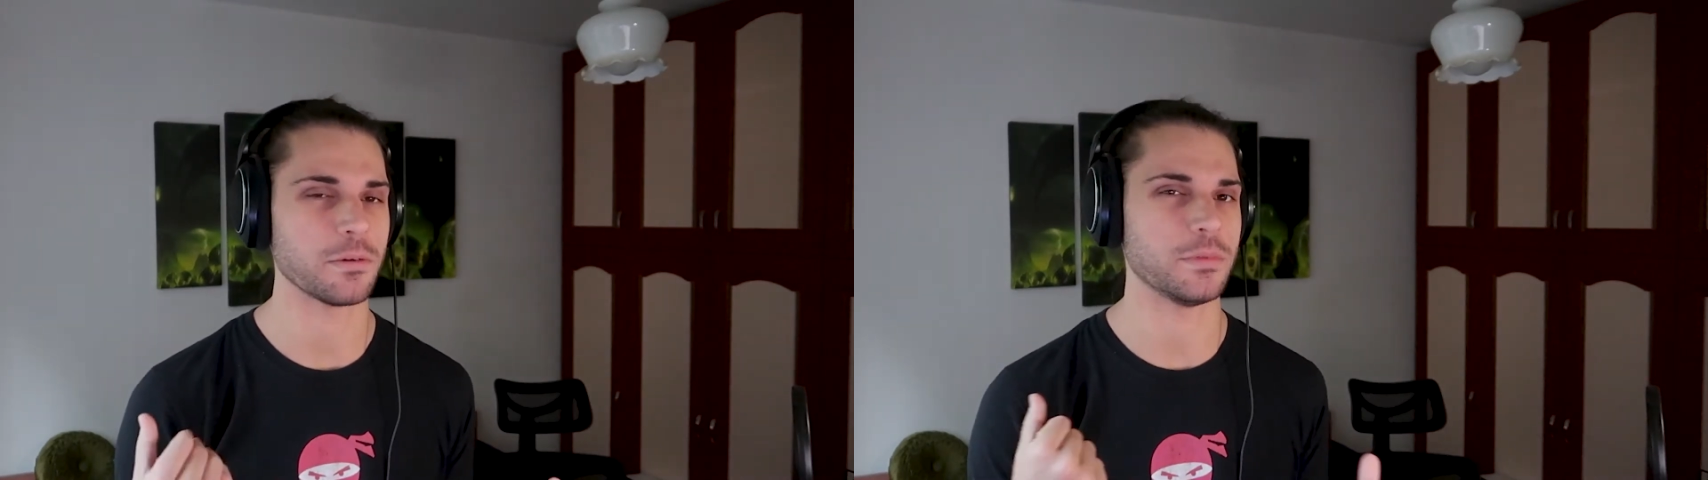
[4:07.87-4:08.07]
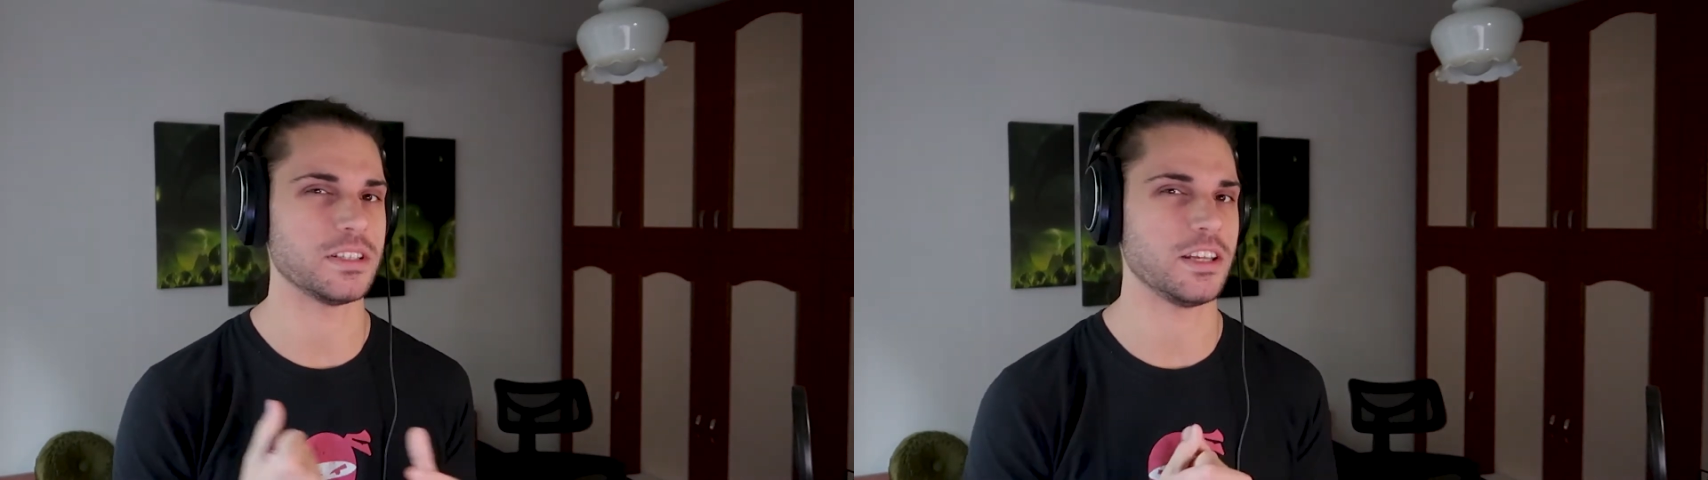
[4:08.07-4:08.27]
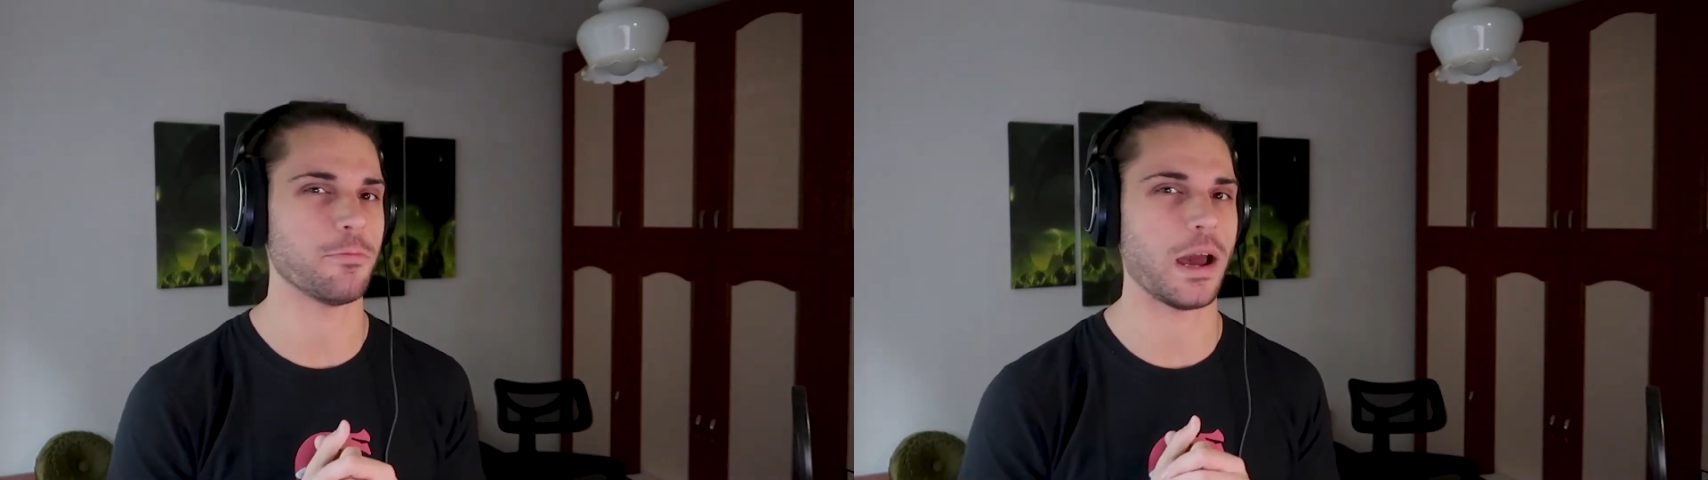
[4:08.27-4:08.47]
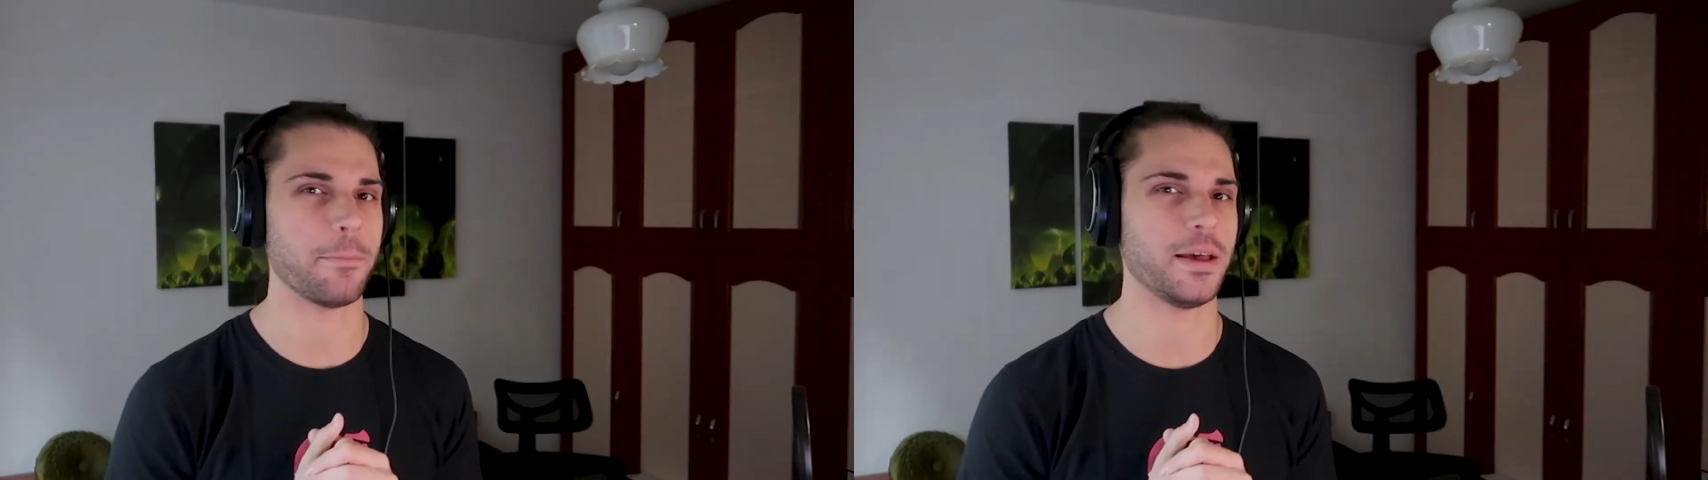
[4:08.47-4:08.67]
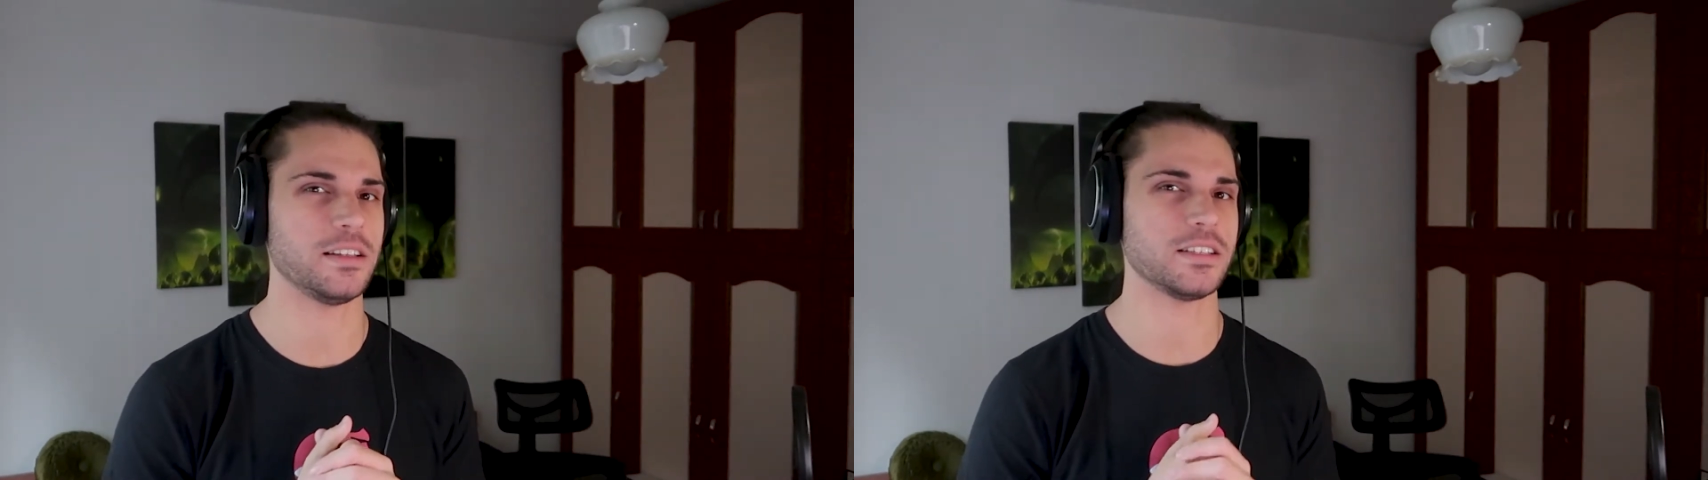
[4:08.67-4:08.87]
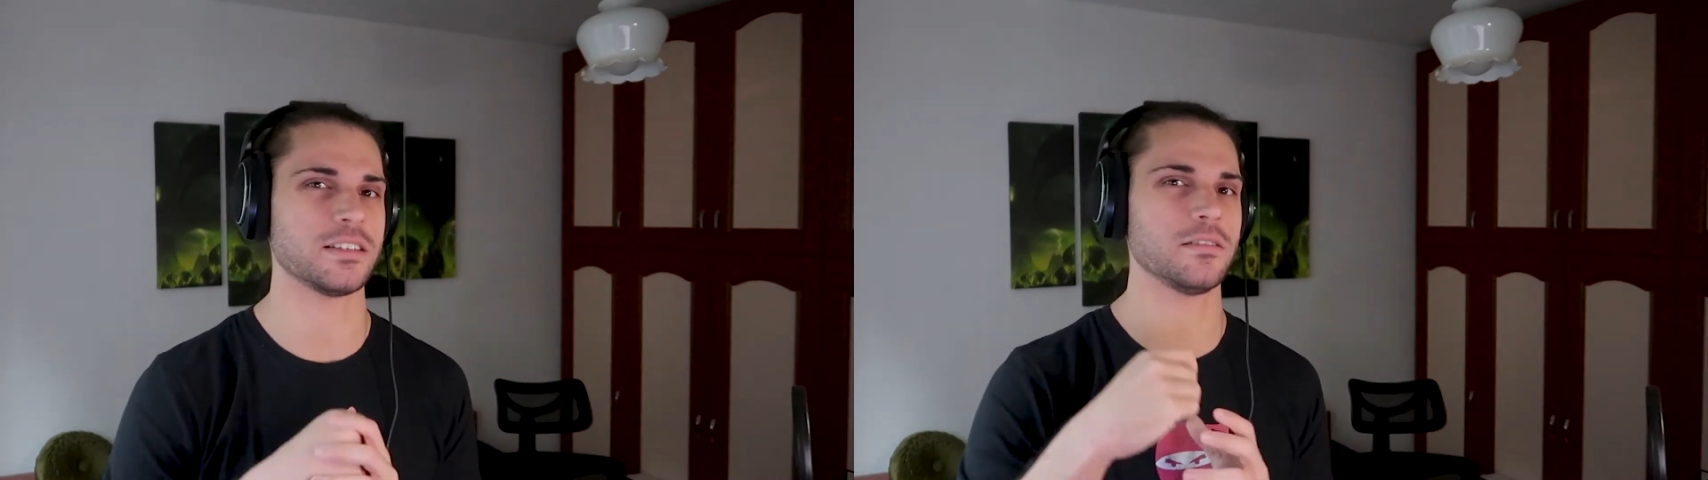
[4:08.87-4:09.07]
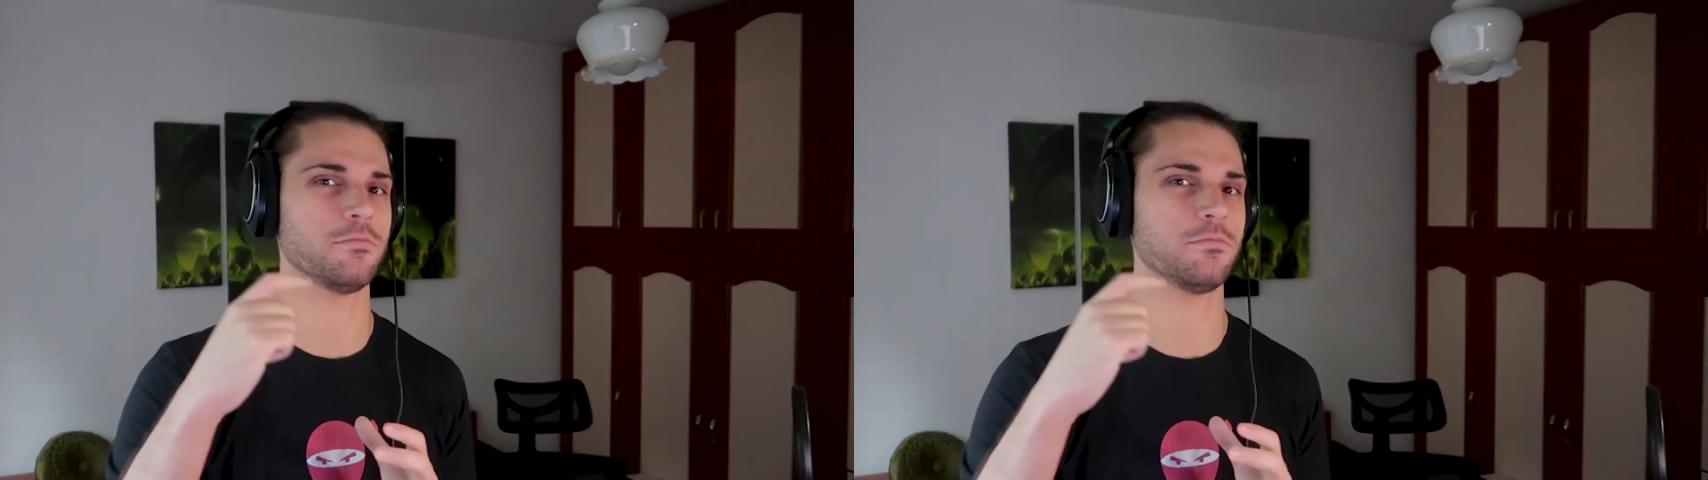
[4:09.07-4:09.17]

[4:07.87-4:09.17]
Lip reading: But still, my bet is